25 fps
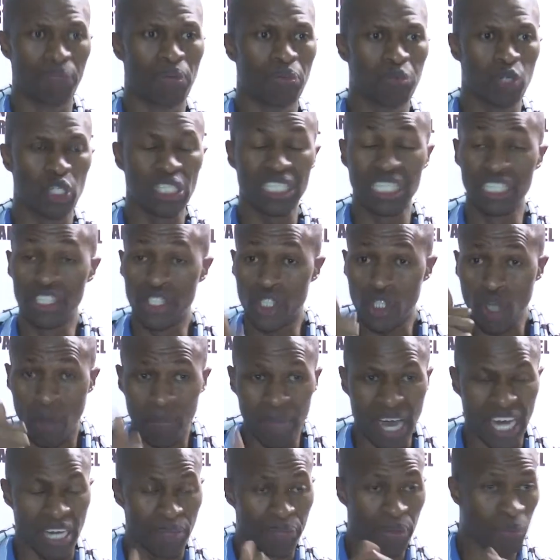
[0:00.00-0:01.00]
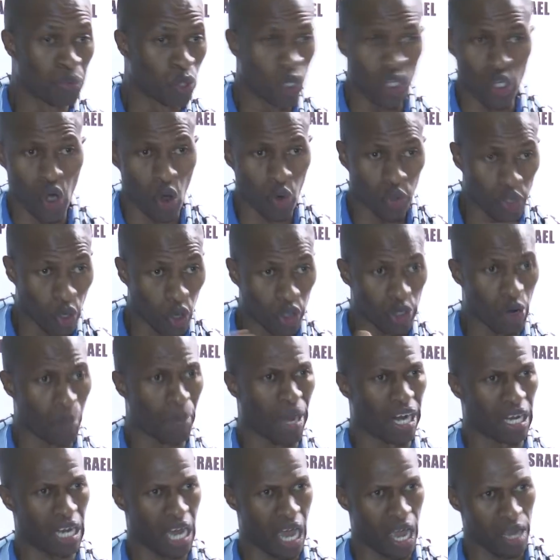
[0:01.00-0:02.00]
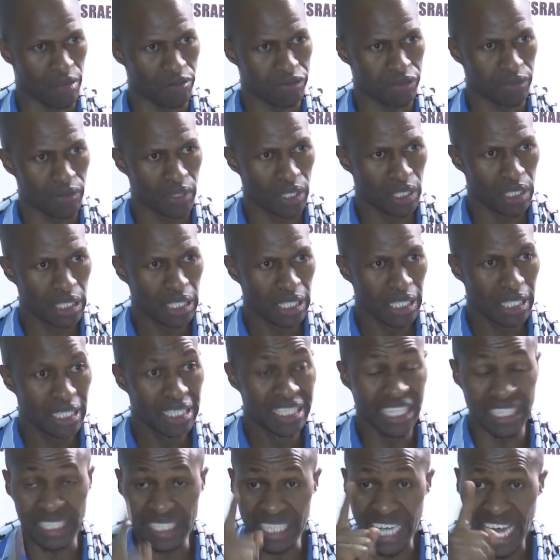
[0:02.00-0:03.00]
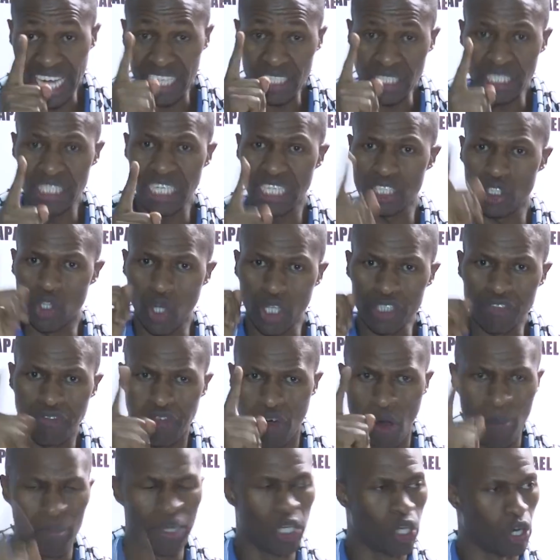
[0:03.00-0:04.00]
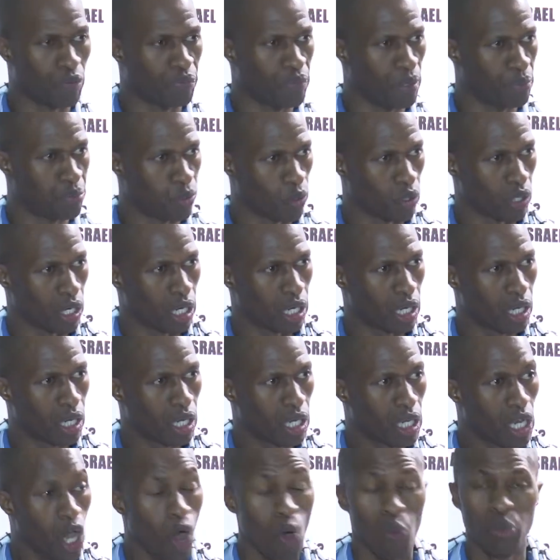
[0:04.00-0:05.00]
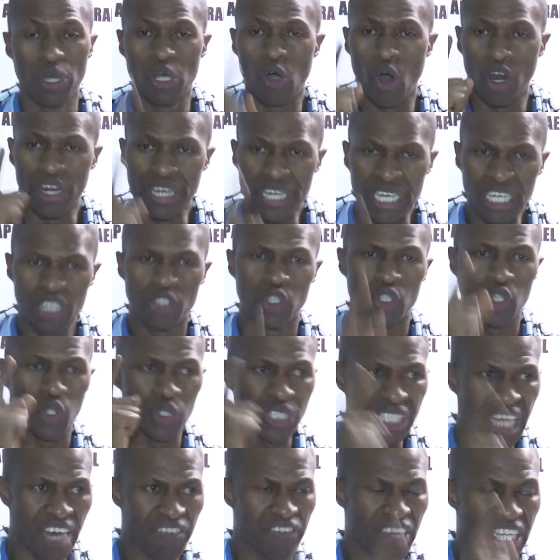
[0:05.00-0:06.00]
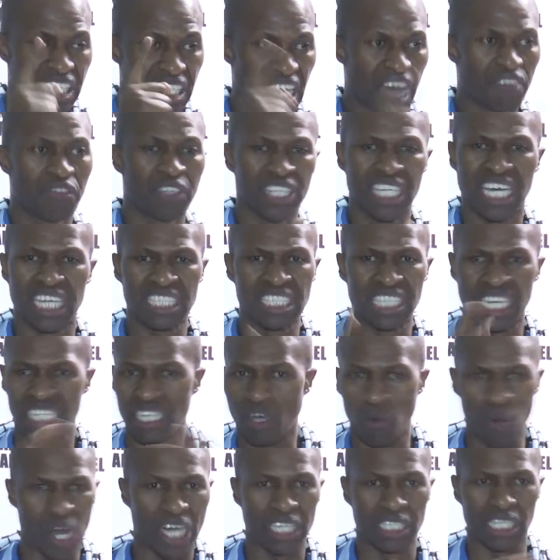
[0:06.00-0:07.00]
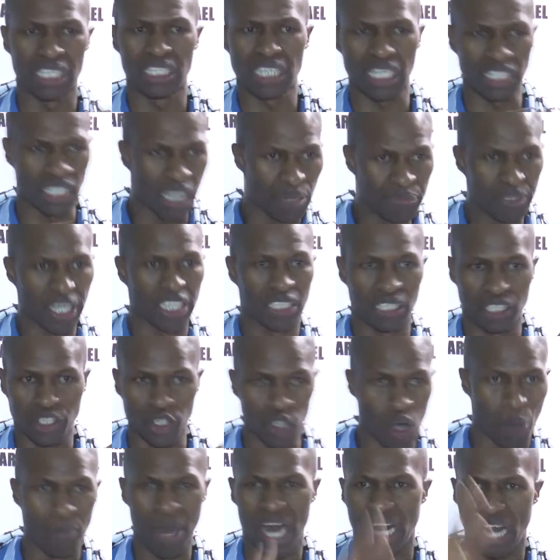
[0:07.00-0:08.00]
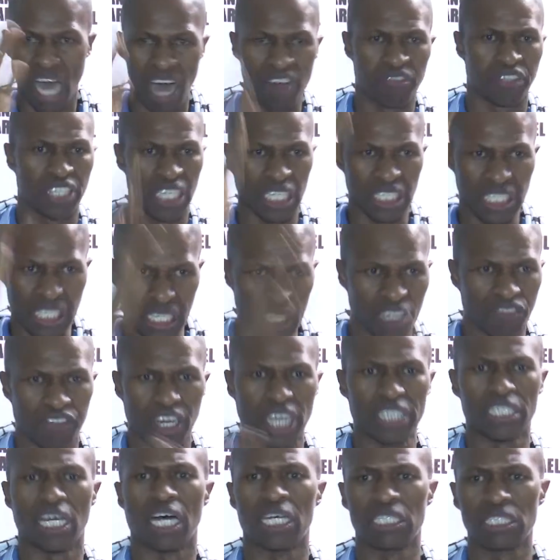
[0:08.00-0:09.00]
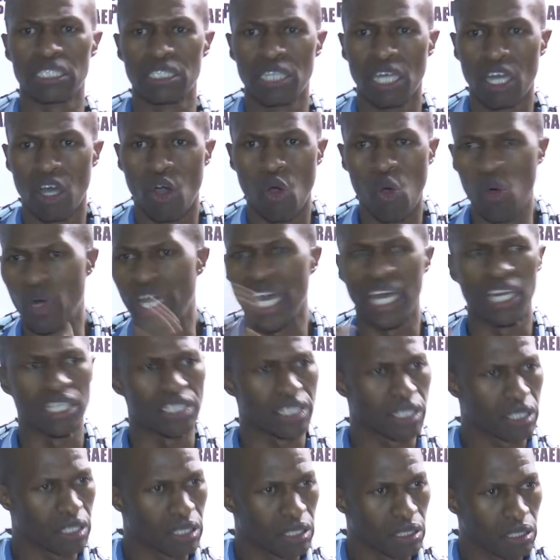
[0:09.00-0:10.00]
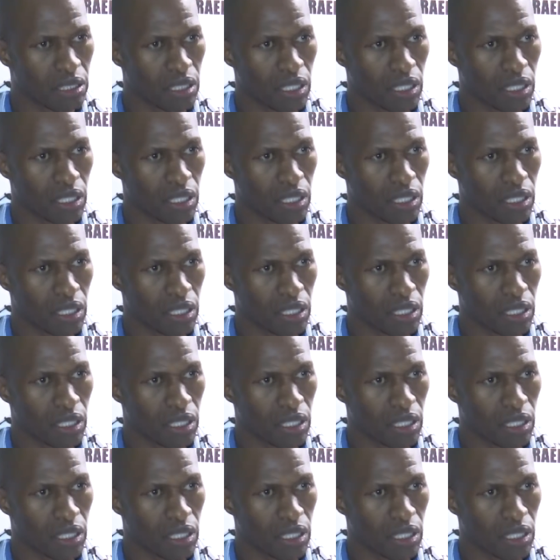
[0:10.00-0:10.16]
people, in Somali, people know no normal life. The DRC has lost 4 million people. We continue to suffer as Africans, and the world has accepted it normal. Africans live like that. Who cares?